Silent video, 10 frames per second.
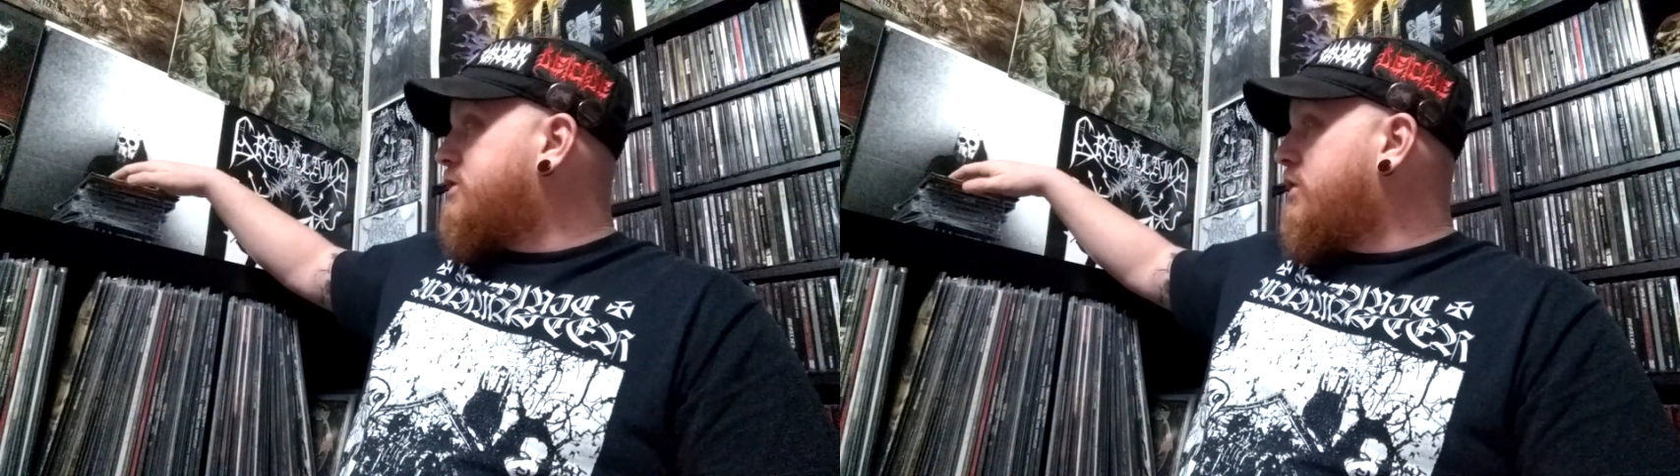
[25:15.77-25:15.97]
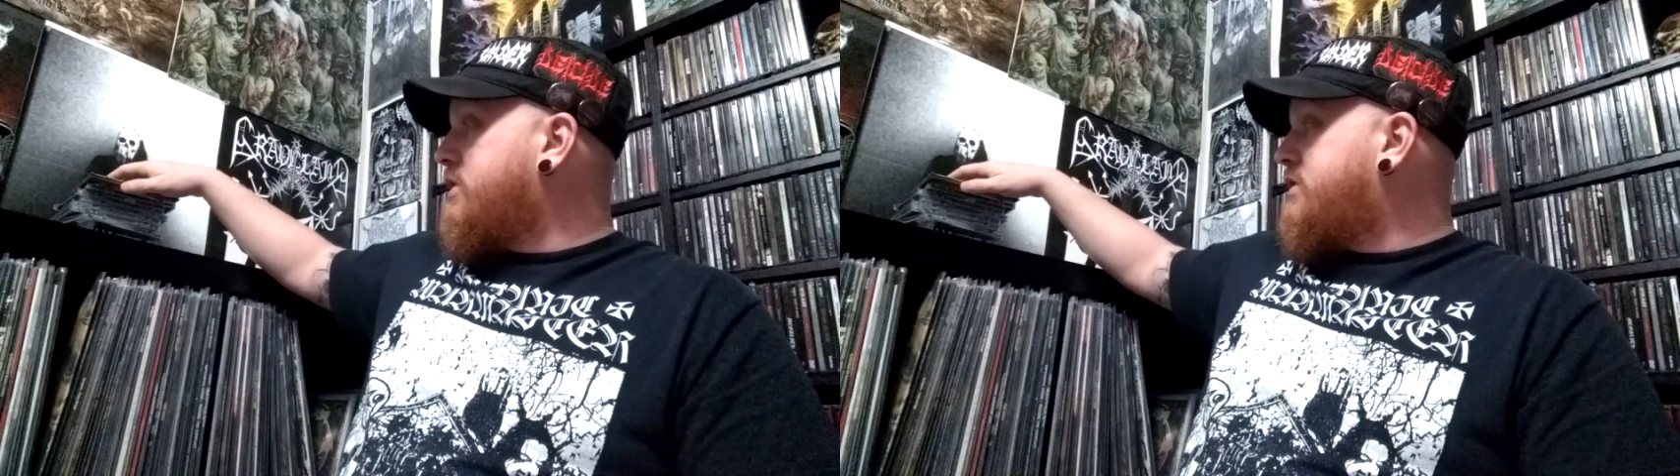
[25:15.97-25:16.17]

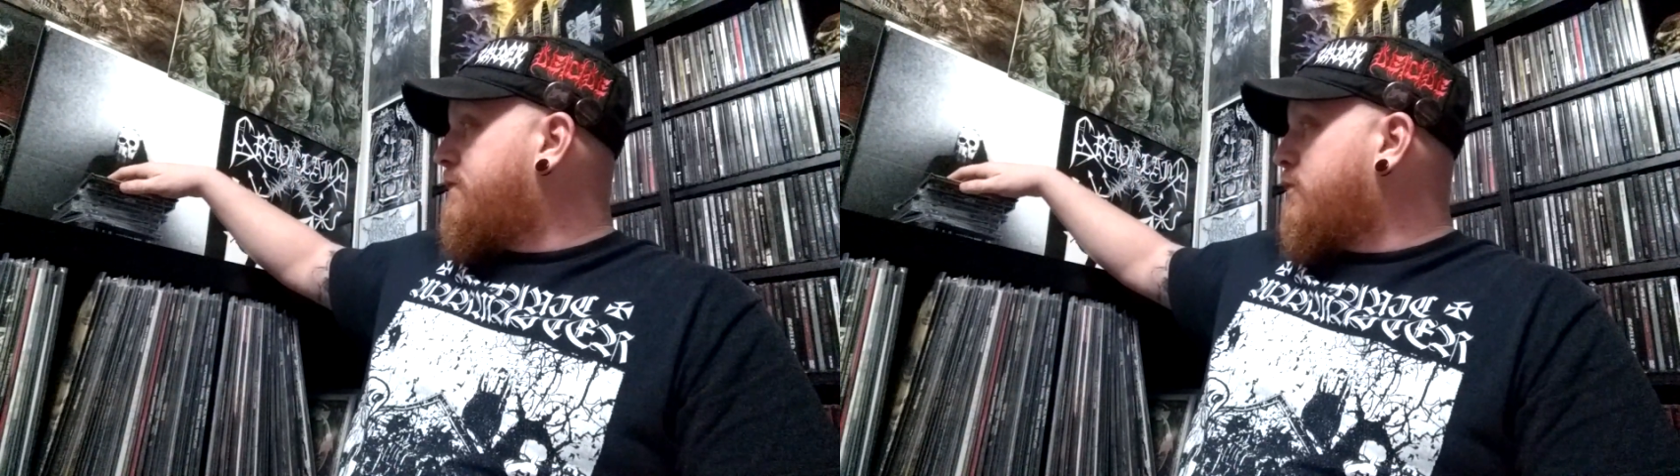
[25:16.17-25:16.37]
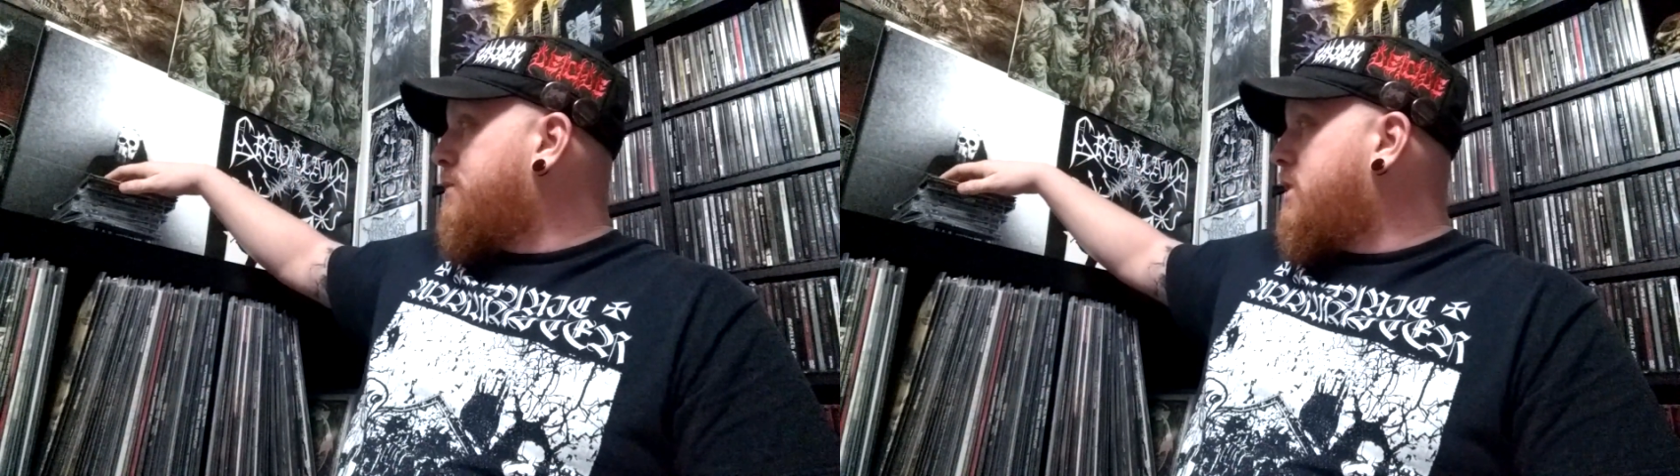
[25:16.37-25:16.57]
so that's
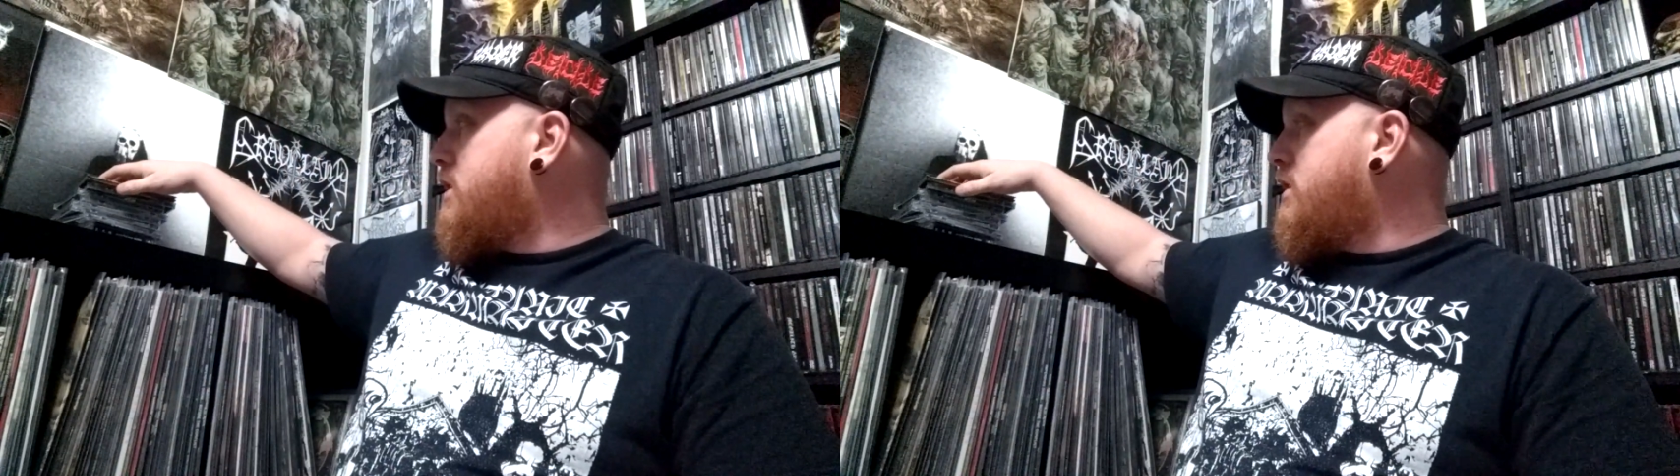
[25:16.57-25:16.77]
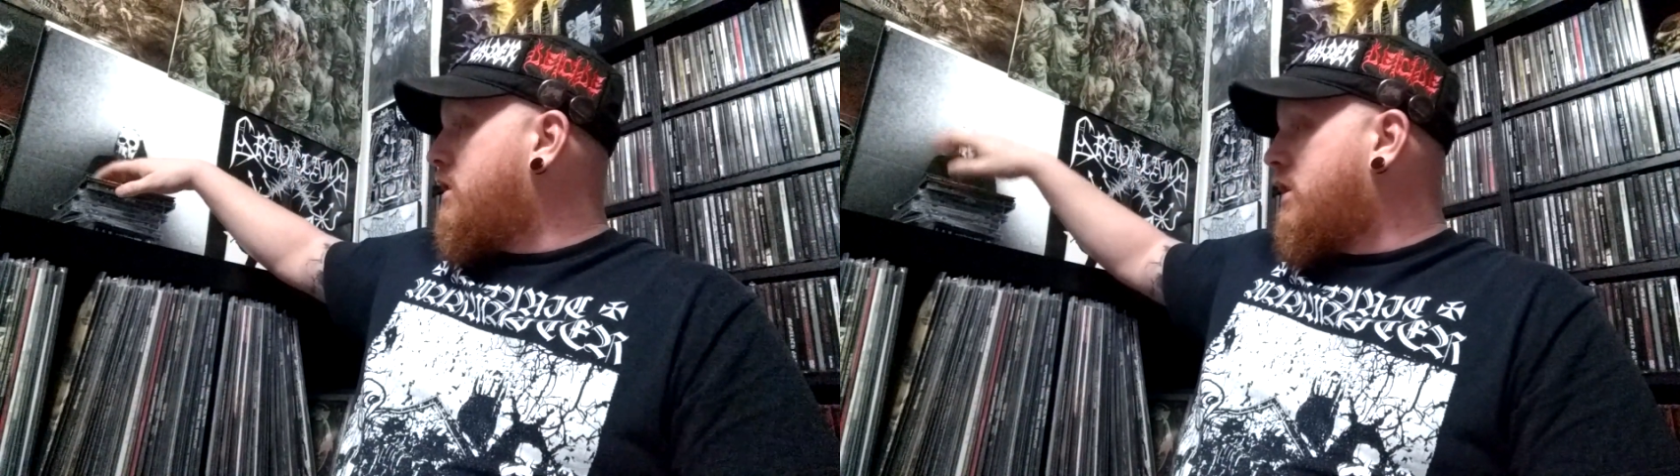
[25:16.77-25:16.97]
it for
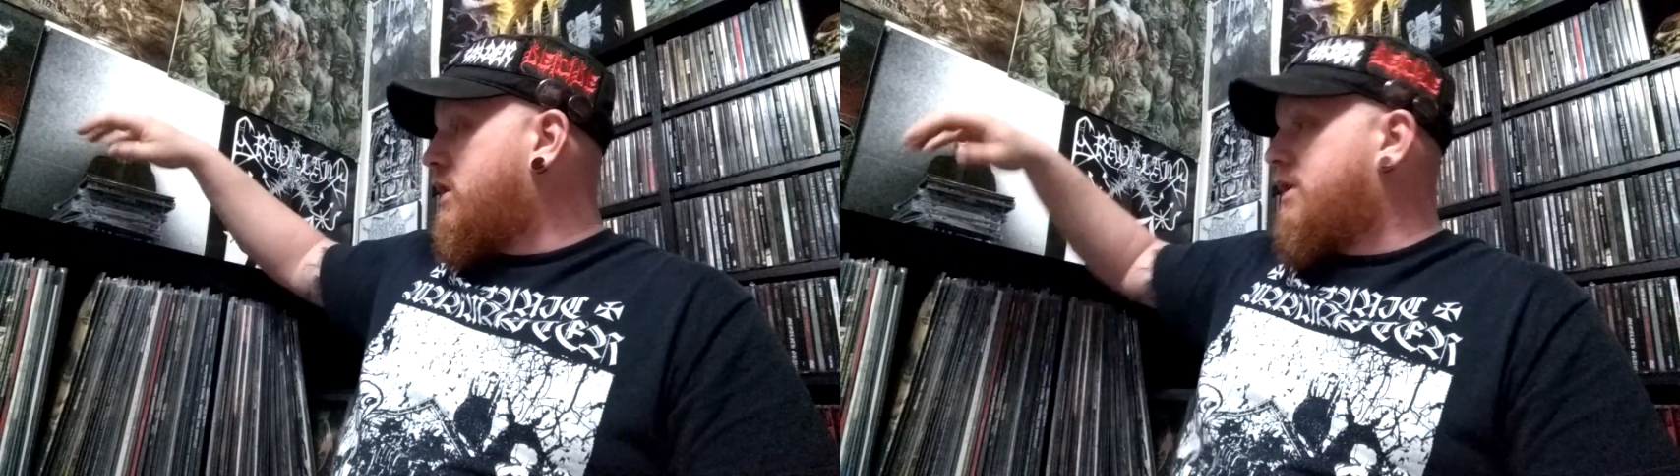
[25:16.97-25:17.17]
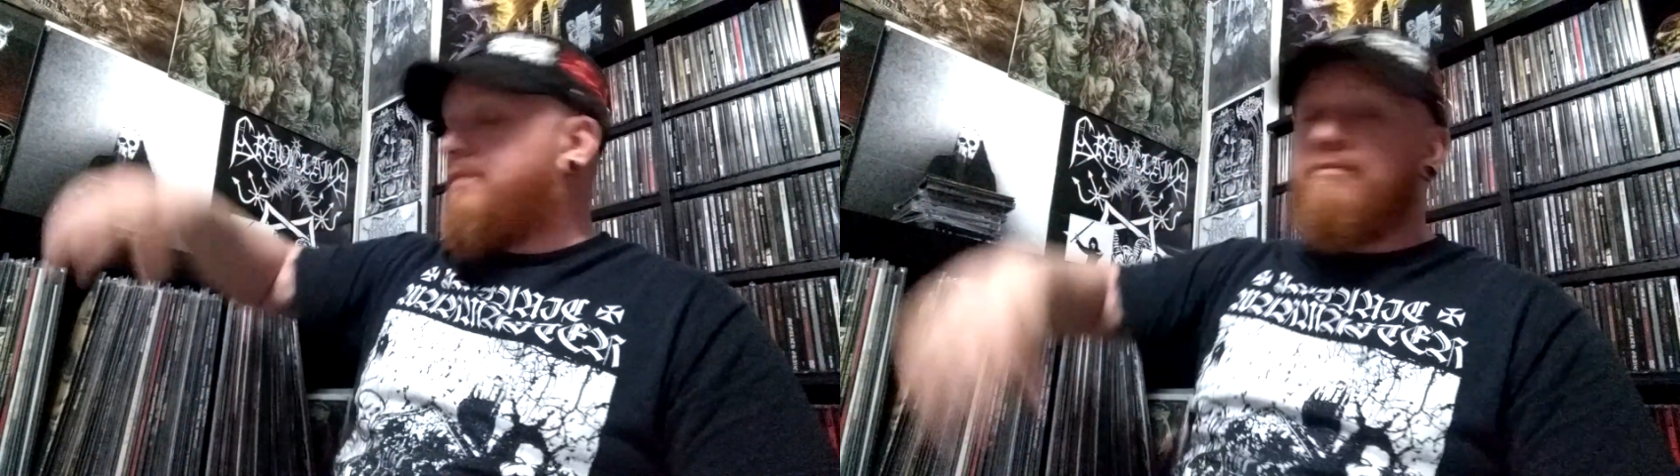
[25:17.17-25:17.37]
me.
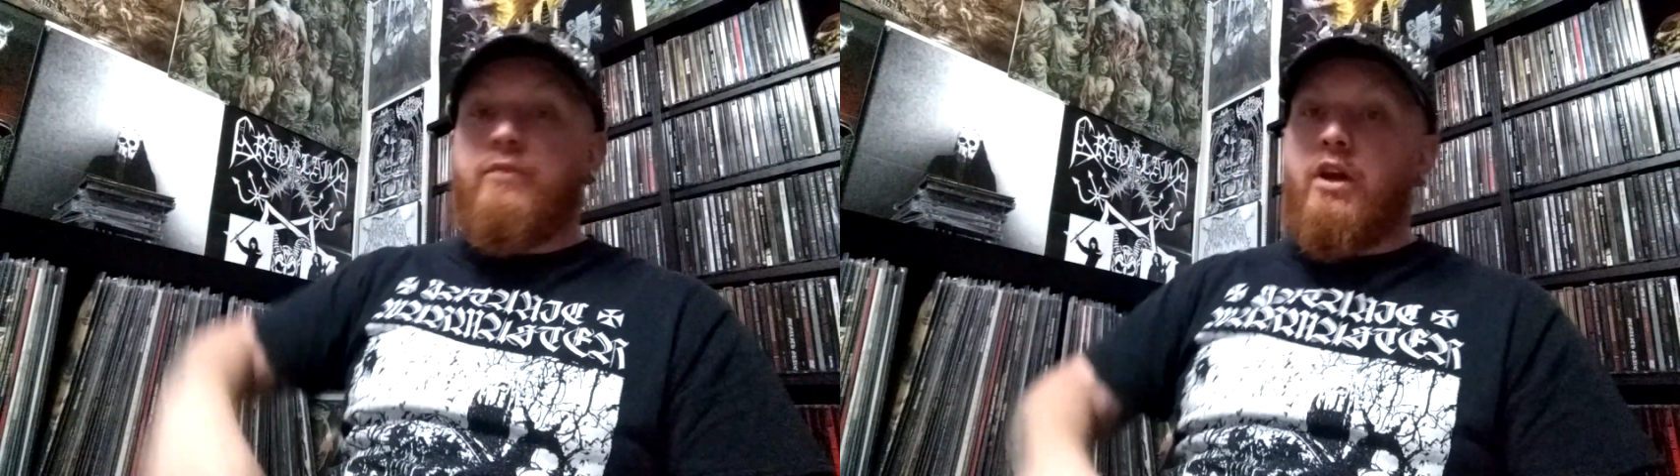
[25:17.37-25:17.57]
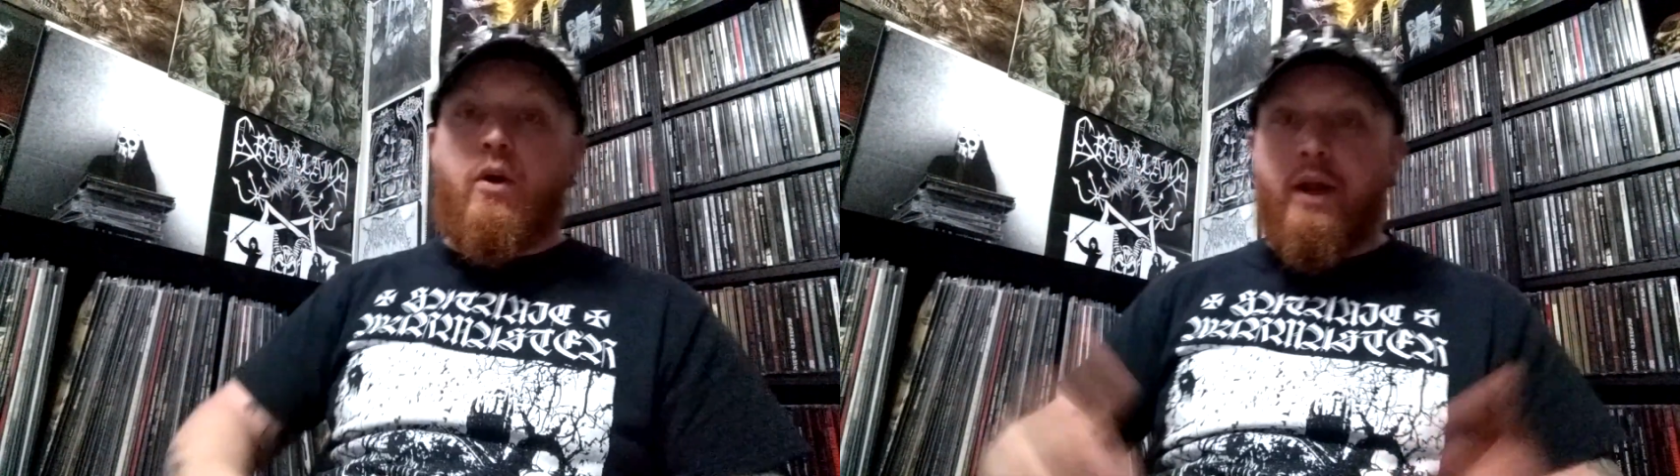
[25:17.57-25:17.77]

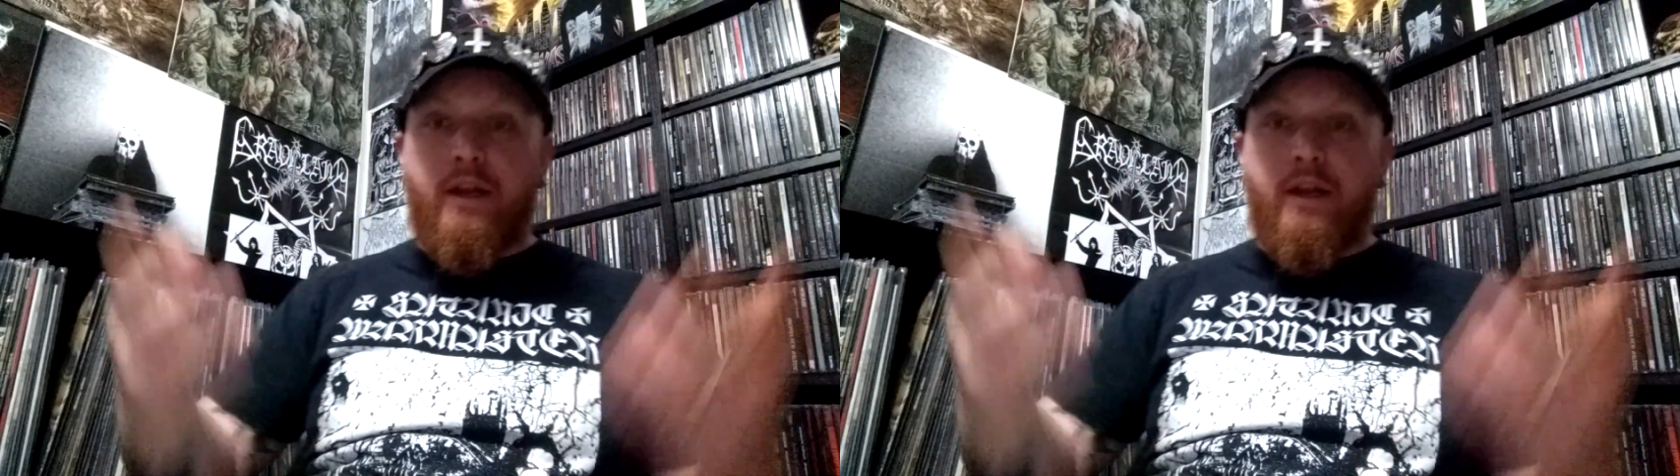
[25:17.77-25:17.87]
No